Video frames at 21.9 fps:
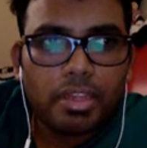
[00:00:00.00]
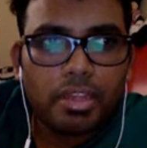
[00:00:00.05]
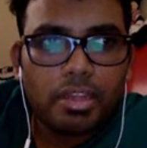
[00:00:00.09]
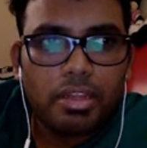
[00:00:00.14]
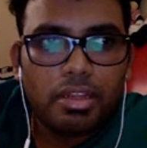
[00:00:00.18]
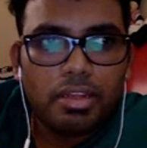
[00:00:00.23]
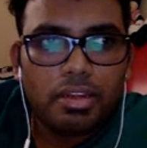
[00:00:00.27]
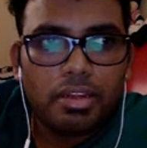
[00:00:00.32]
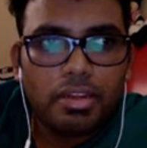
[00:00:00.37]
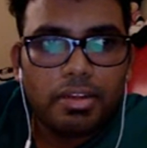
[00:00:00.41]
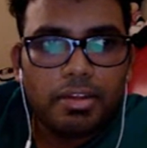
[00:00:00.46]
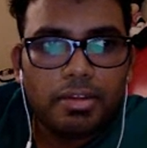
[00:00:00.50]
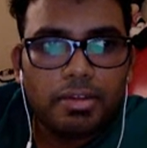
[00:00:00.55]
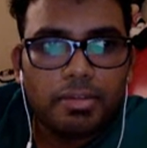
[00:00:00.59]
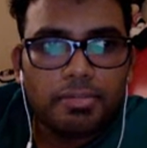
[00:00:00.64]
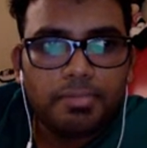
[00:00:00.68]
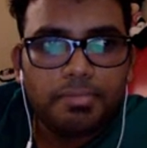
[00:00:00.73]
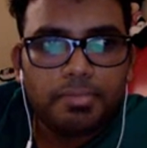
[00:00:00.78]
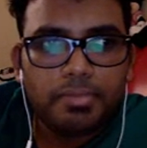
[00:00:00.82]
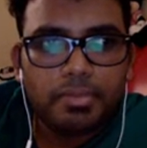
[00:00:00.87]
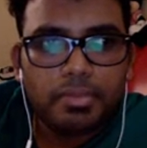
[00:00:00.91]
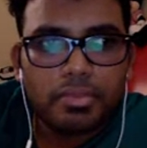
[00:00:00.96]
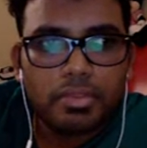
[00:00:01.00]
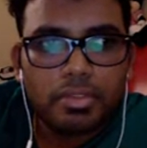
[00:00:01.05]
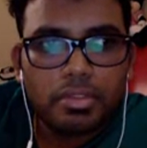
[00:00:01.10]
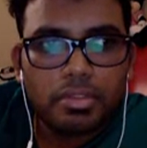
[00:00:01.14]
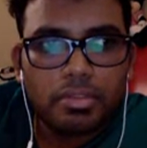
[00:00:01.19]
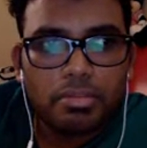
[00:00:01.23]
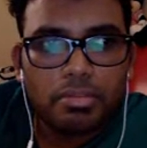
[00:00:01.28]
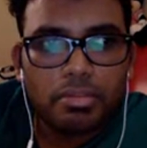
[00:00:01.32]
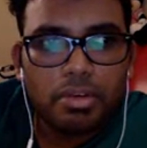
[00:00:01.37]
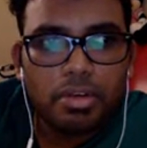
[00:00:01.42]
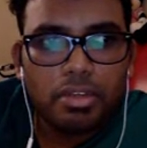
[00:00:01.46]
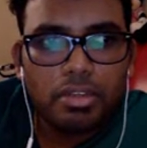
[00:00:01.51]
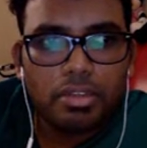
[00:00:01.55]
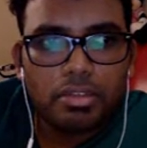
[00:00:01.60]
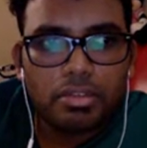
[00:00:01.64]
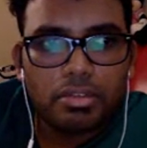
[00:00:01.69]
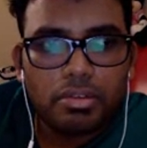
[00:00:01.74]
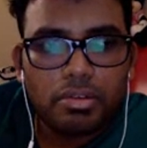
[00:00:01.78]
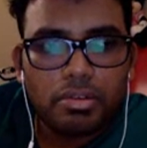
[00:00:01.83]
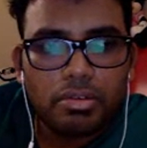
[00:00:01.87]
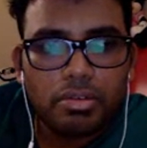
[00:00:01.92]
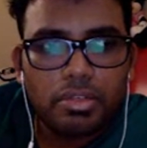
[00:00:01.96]
um, project
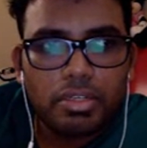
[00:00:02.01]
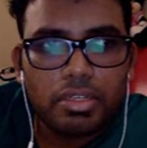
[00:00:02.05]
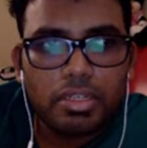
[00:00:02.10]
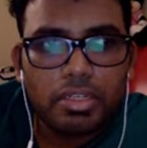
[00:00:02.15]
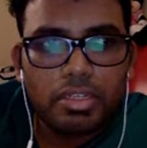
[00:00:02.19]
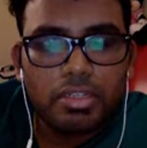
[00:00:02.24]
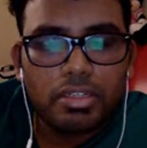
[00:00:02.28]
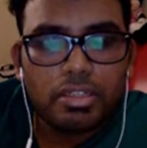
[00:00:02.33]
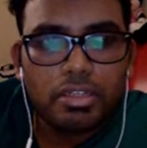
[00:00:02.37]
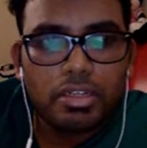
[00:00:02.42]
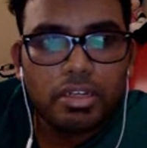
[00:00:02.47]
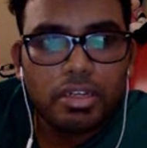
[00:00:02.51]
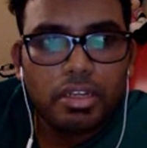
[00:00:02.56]
over here.